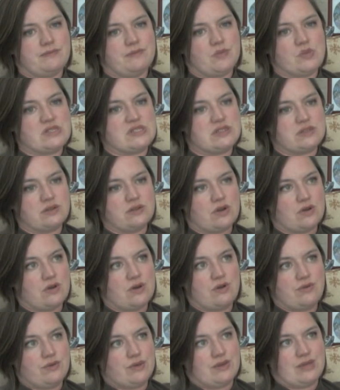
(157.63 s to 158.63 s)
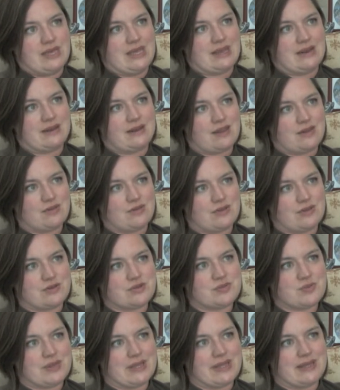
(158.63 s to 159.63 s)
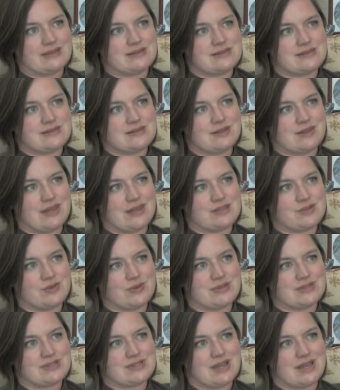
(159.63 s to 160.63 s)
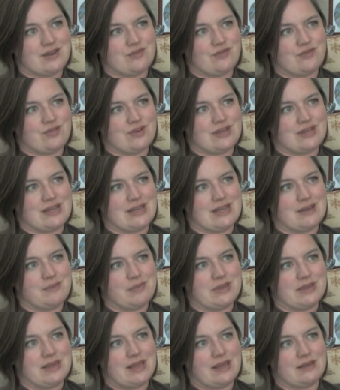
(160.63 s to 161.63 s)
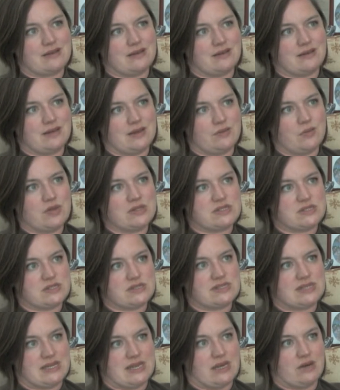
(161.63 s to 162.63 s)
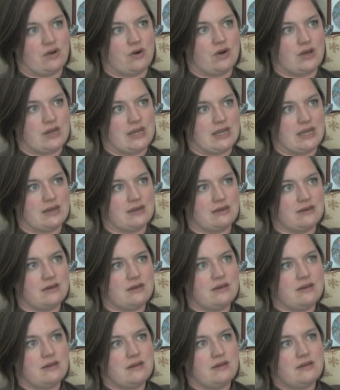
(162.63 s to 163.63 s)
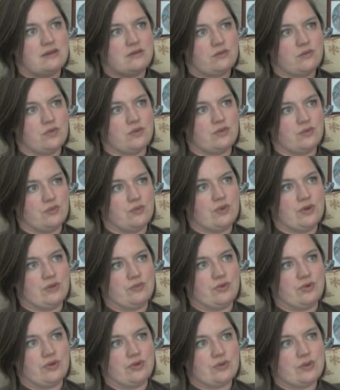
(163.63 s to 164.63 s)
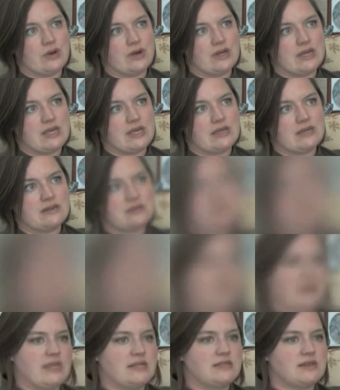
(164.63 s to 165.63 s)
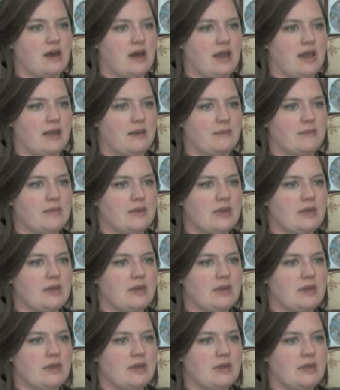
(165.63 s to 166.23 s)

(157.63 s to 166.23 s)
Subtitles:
We still don't own the land under those plants, so that's where it's kind of tricky. But technically what's sitting on it will roll to our kids. So in the meantime,